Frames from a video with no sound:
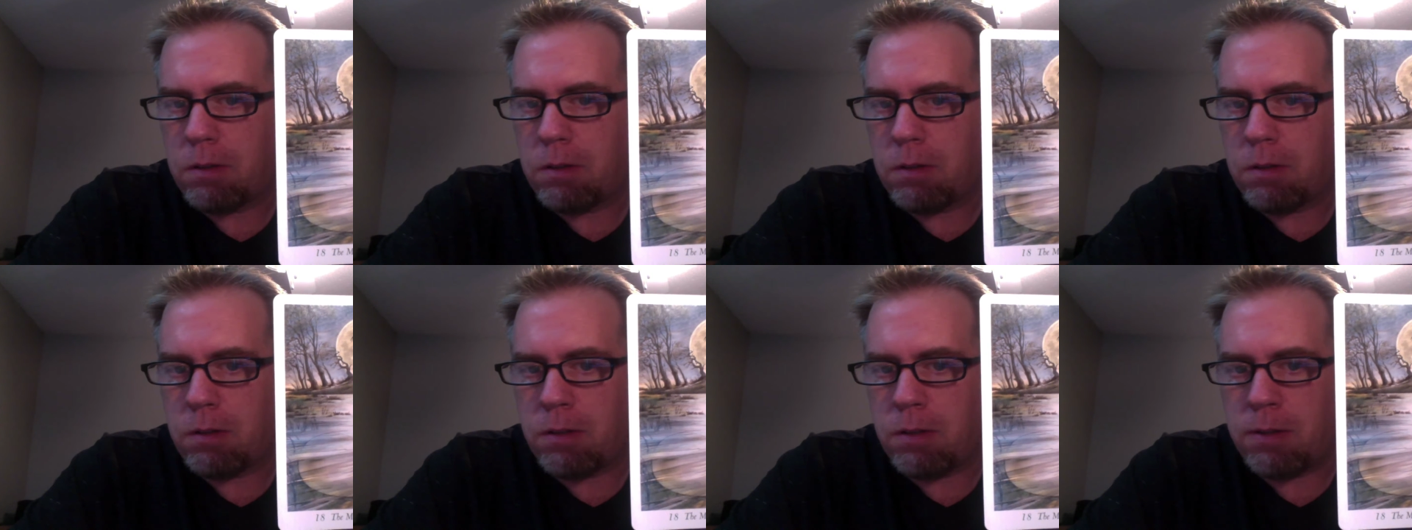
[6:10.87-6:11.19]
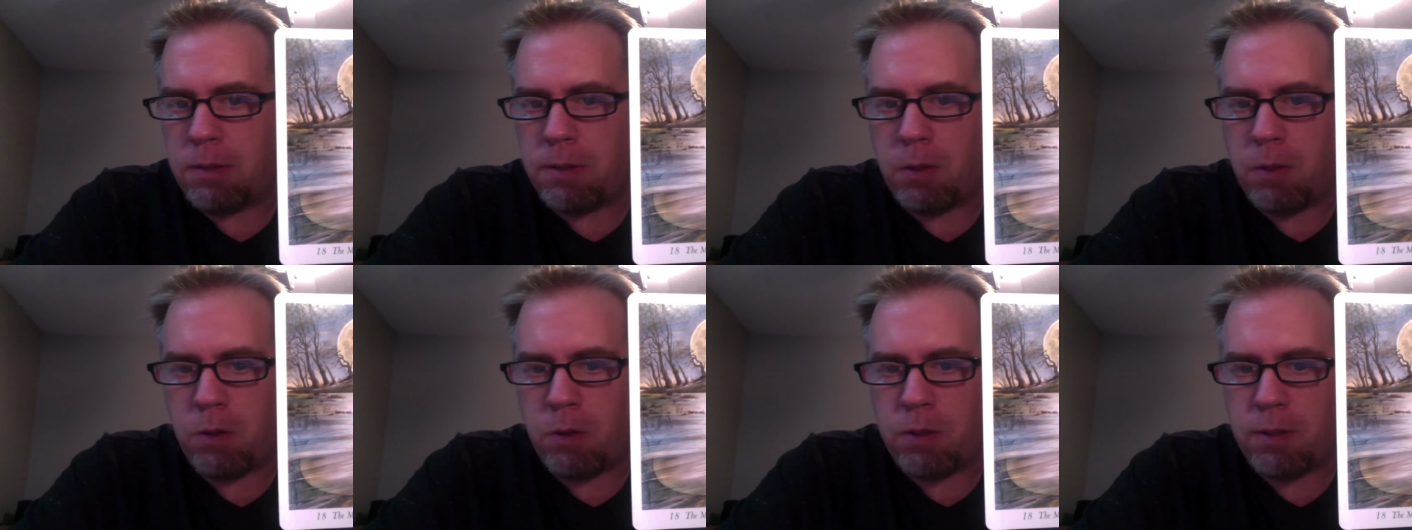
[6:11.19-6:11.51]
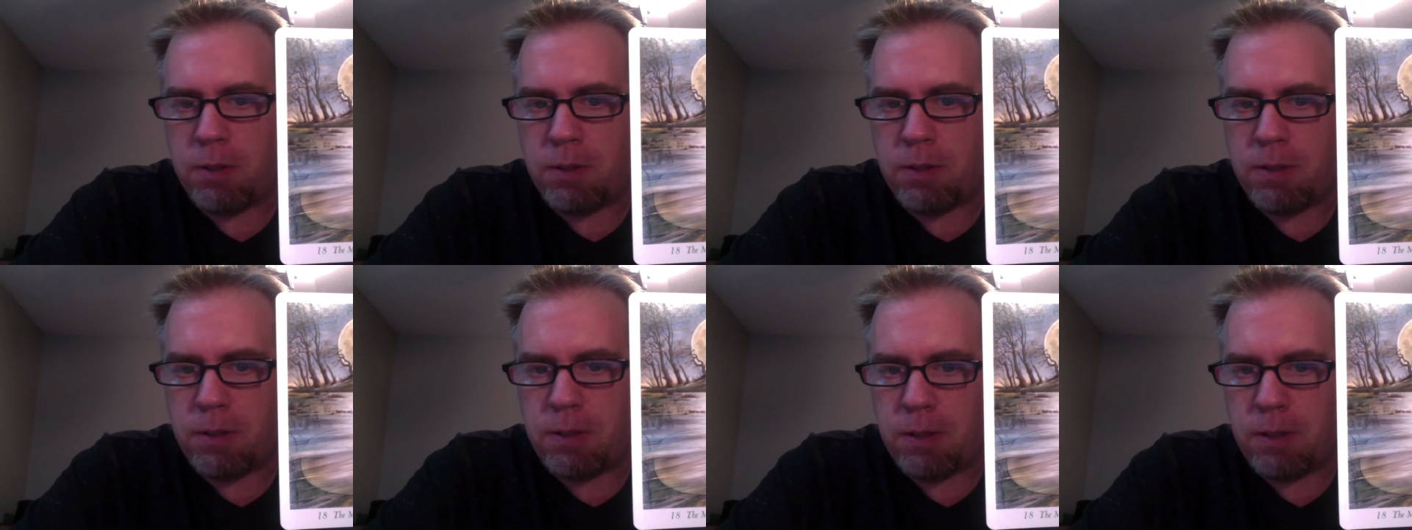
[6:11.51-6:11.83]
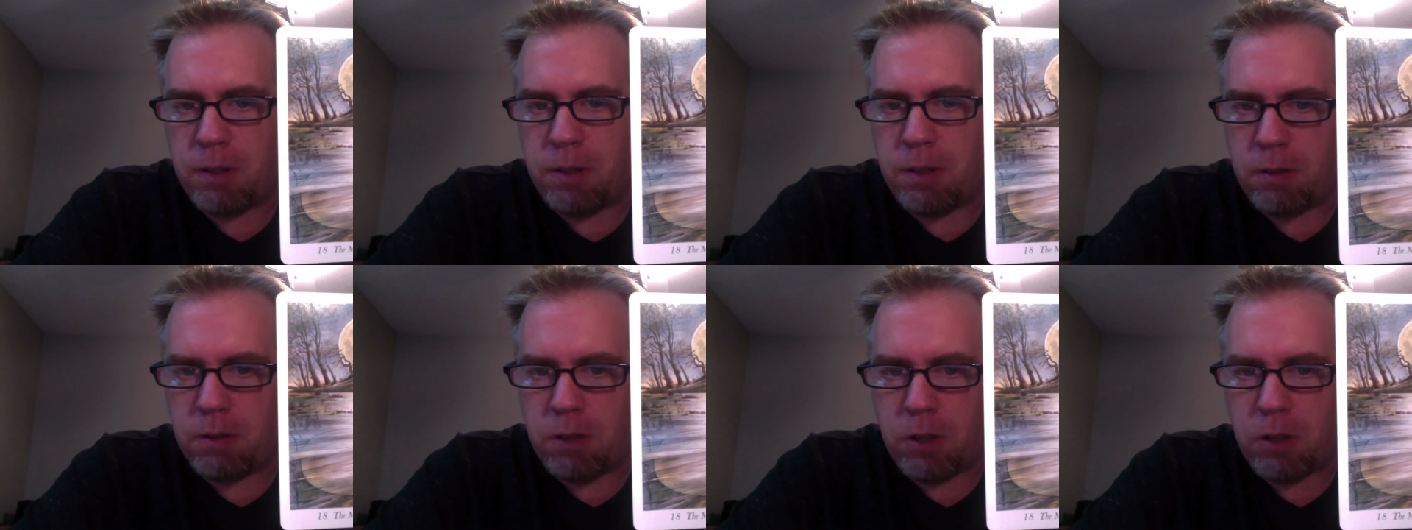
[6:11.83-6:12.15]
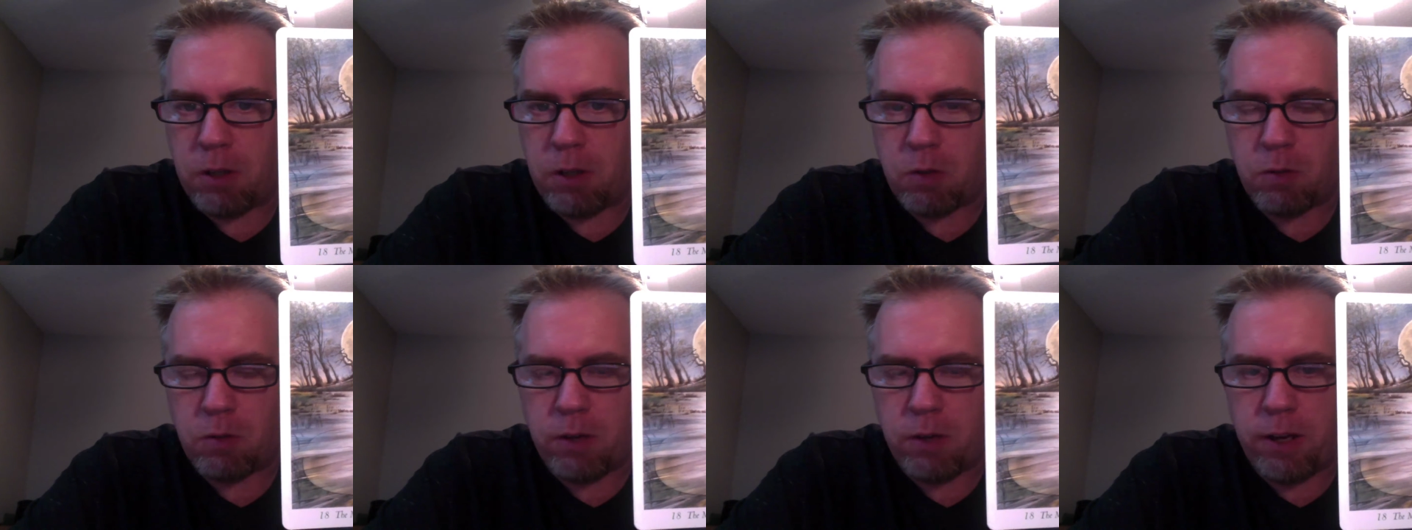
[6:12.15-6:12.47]
And so this is a
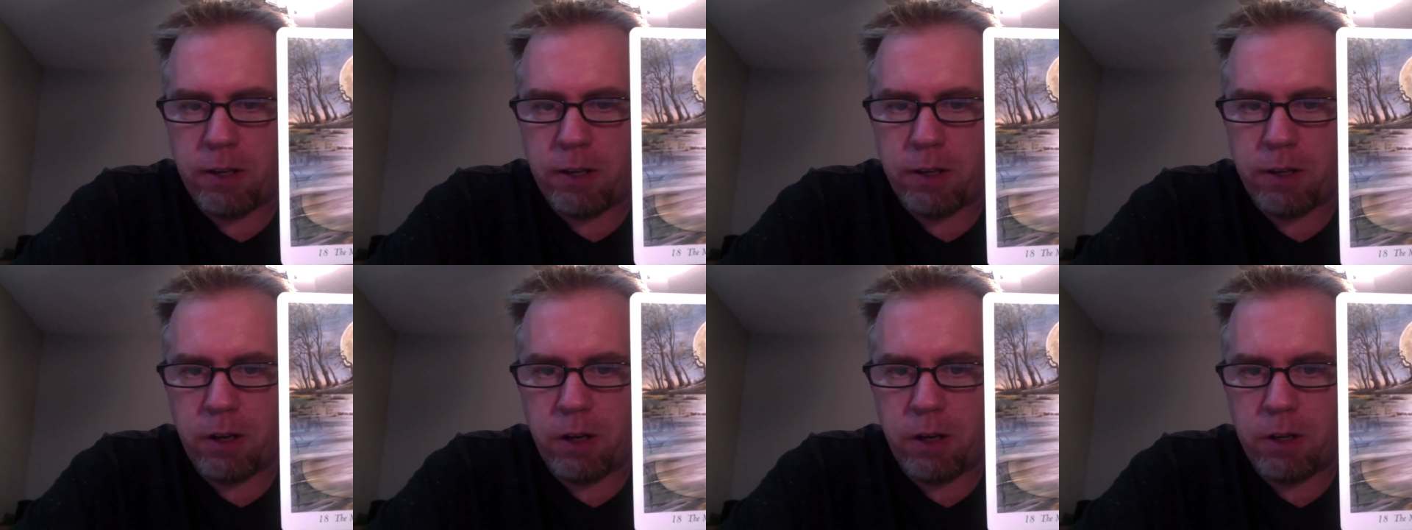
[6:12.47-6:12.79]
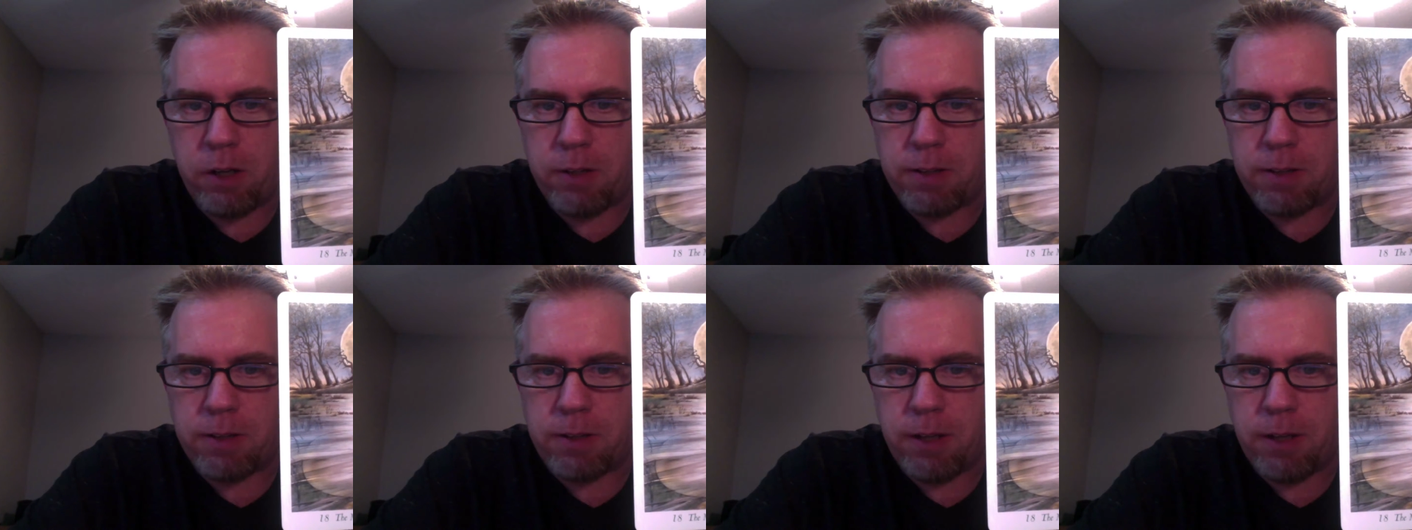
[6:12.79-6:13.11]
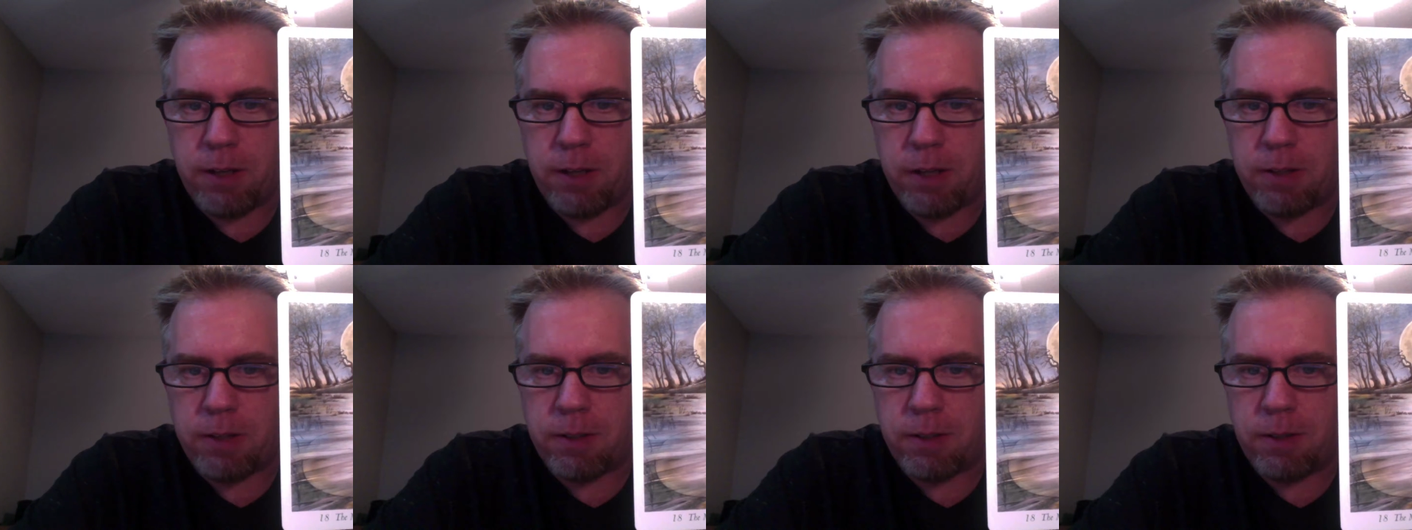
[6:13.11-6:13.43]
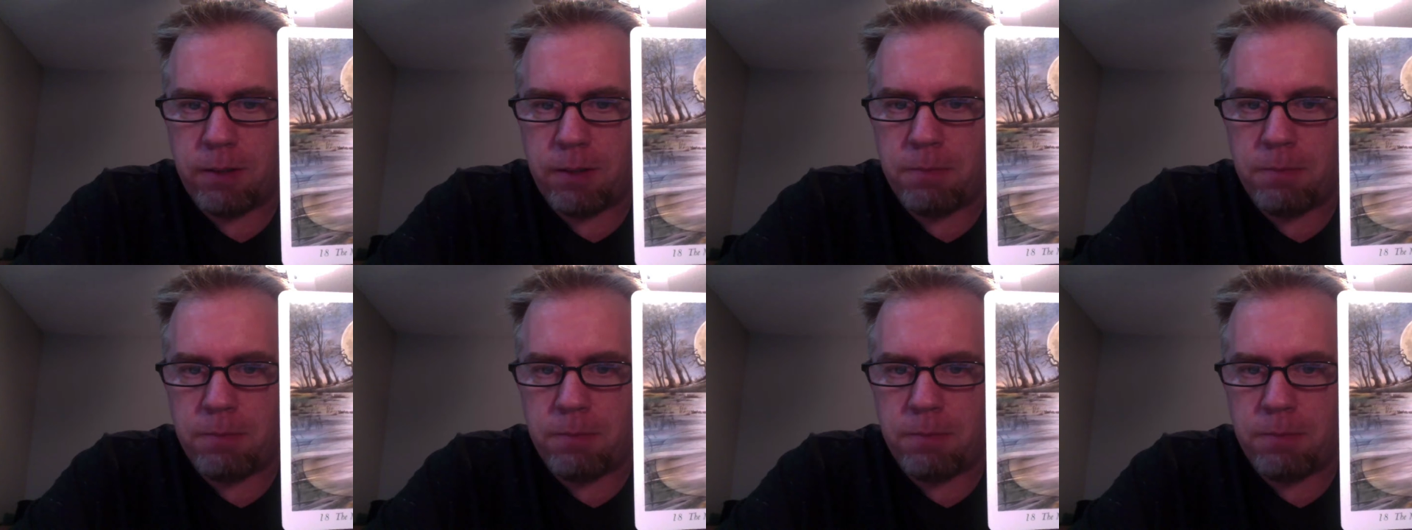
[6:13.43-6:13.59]
great card. It's got